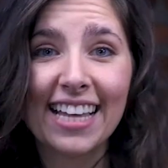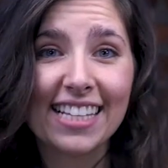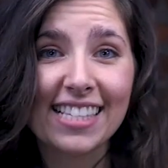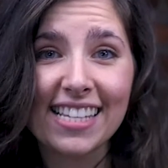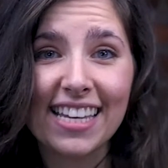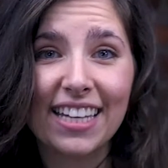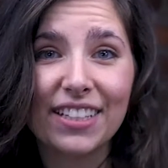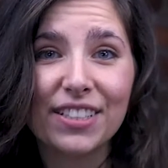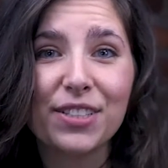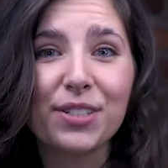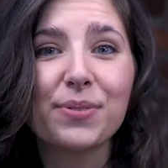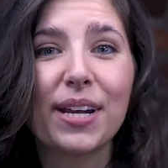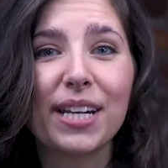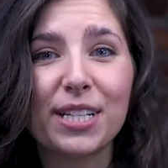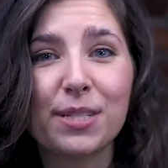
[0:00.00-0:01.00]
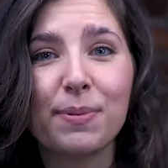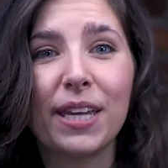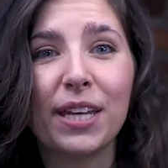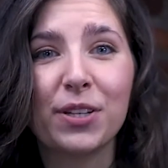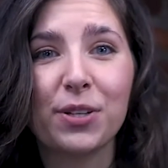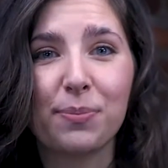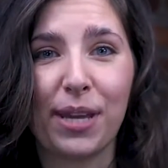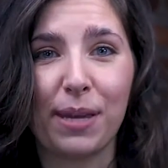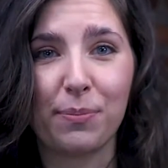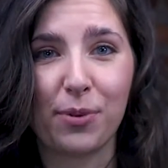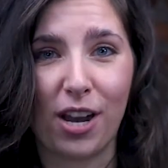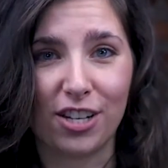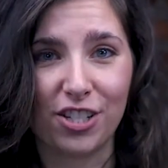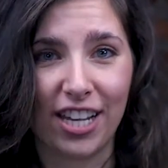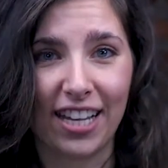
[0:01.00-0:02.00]
that's it, you're ready to begin your paint
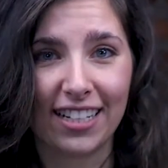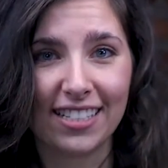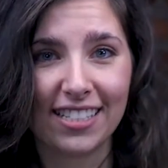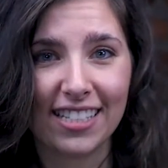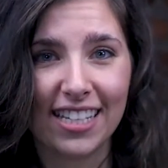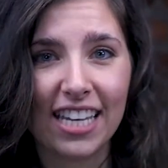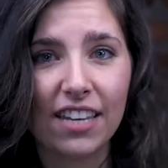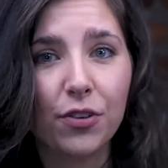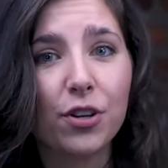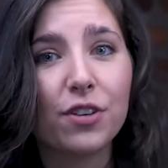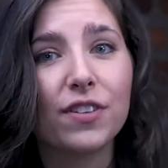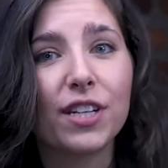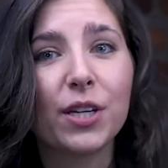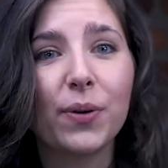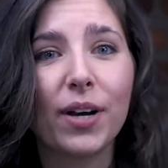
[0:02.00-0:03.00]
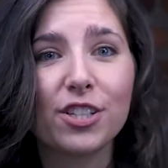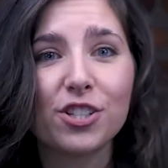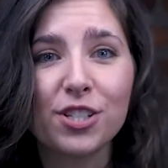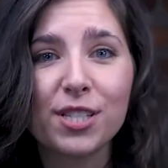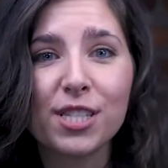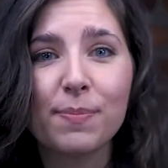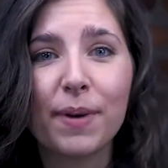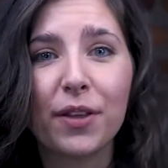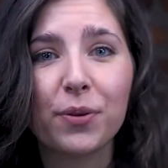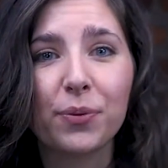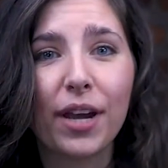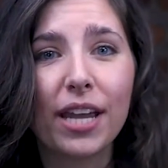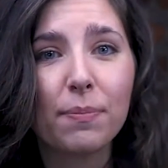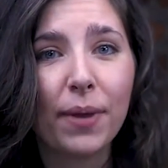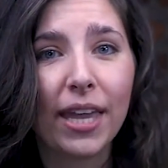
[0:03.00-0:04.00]
project. If you have any questions about the
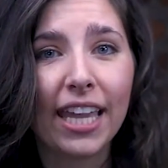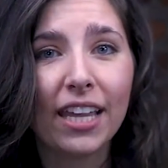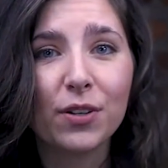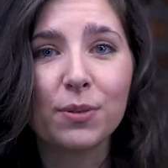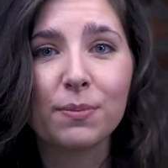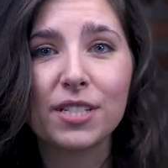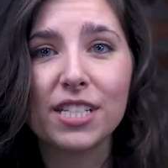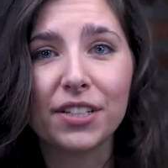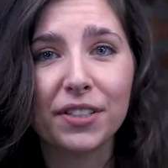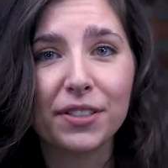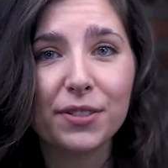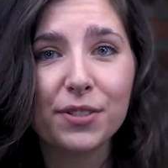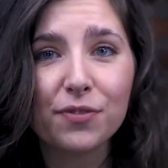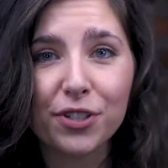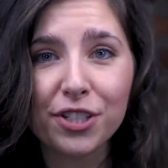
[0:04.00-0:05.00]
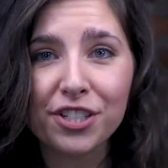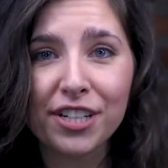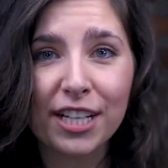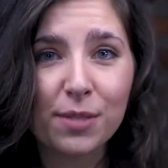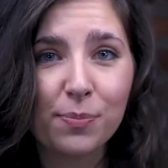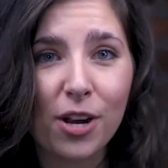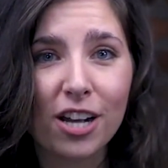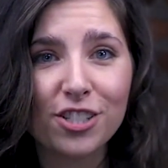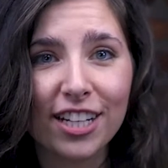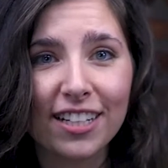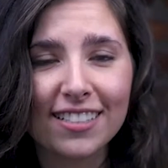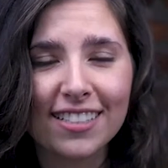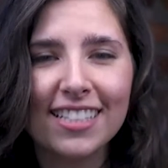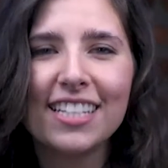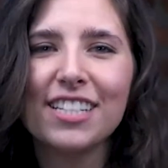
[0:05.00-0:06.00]
right paint or materials for your next
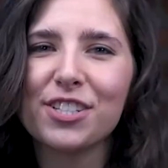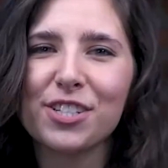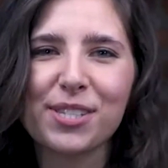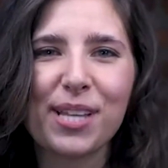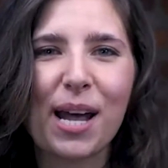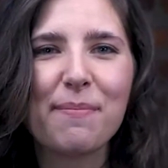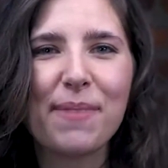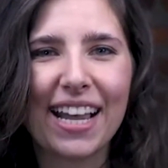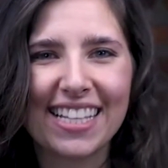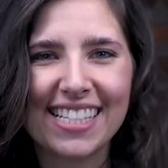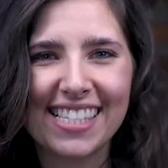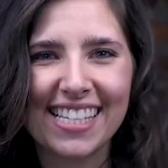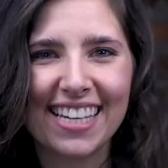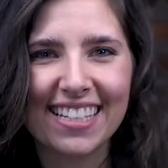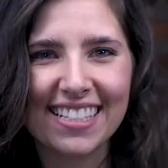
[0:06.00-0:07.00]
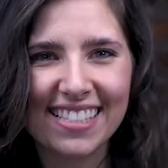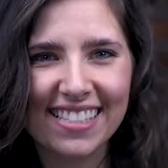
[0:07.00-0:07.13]
project, just stop by and see us.